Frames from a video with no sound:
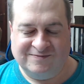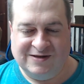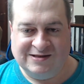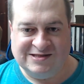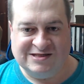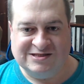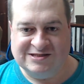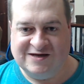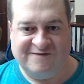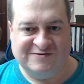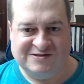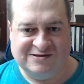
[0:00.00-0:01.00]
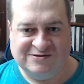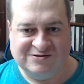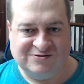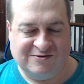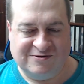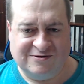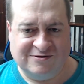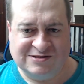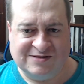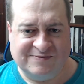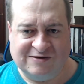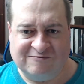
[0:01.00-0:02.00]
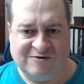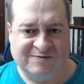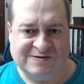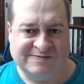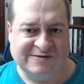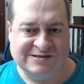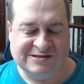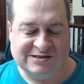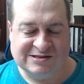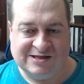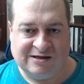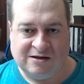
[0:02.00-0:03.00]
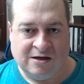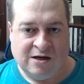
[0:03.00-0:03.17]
attention deficit disorder or something, where somebody's just like,